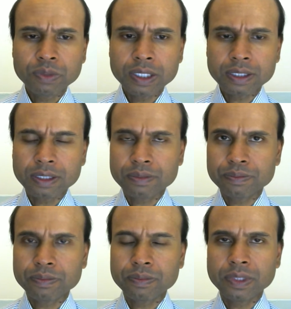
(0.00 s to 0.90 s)
Well,
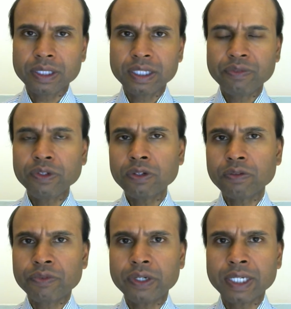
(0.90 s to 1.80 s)
if you're
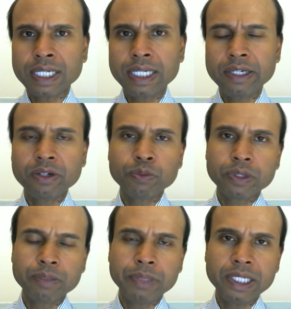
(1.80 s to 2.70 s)
not very clear on
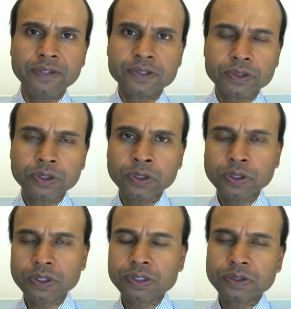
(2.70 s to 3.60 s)
what the beliefs or the
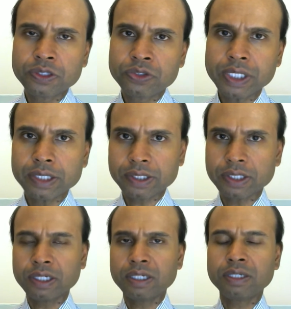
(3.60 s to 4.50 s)
hooks or the triggers
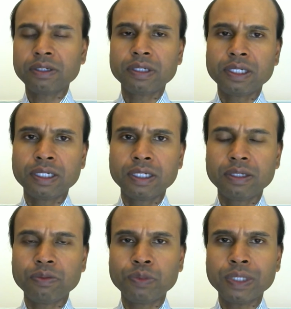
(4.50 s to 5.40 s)
are
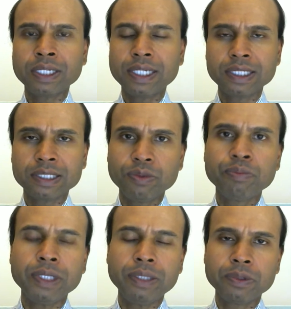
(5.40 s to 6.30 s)
uh, when connecting
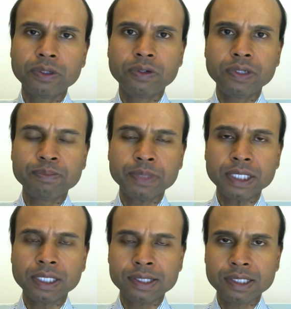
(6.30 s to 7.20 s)
with people or in
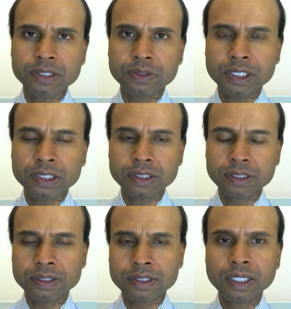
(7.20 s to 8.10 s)
particular
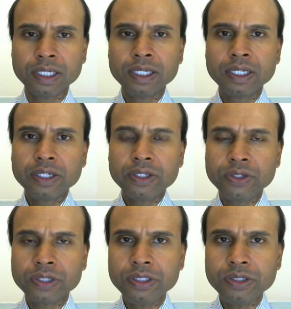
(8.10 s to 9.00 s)
situations,
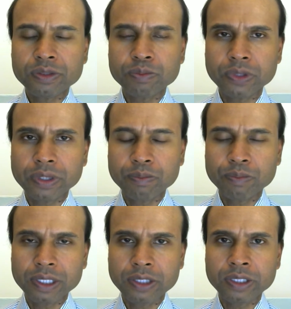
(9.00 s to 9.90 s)
you can use
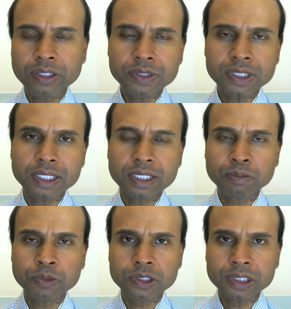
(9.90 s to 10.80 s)
them. You can use it in
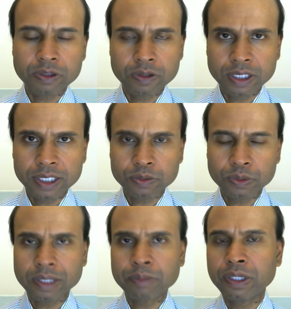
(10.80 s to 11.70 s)
a more generalized
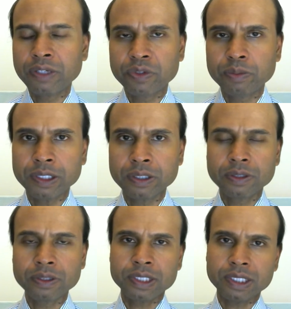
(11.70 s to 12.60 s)
way. I pray for a
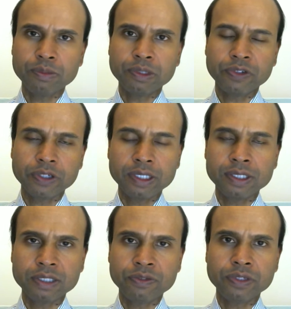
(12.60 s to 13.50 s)
miracle to see my
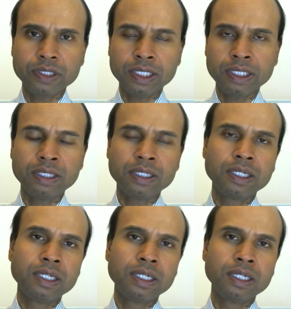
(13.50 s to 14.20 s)
fugginess differently,